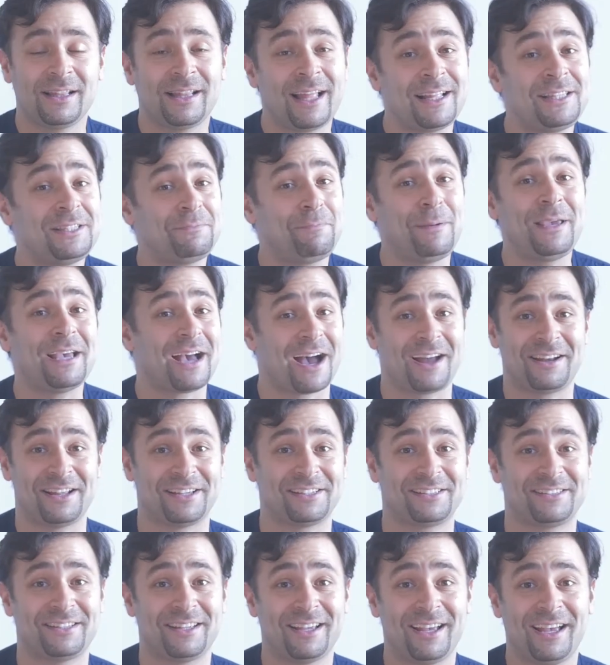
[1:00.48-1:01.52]
let's be
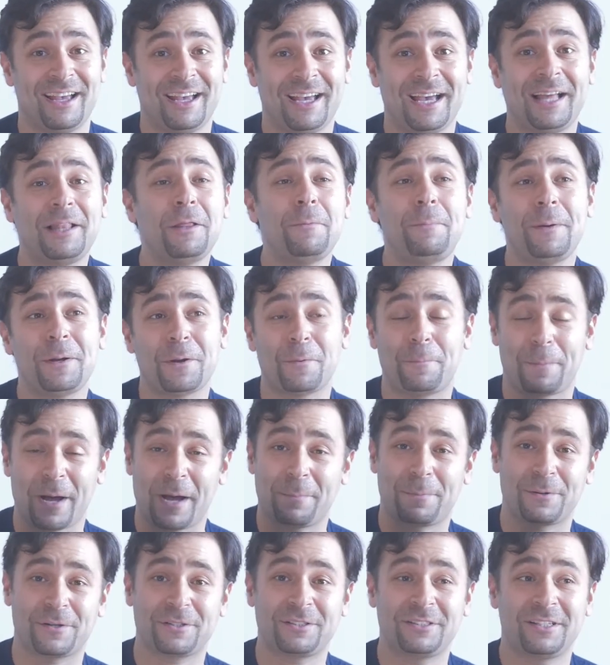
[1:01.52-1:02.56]
honest, jalapeño
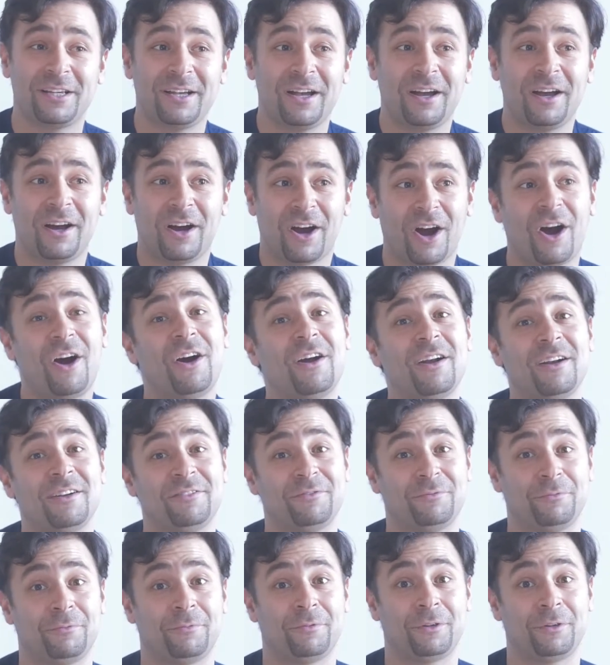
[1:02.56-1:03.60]
poppers aren't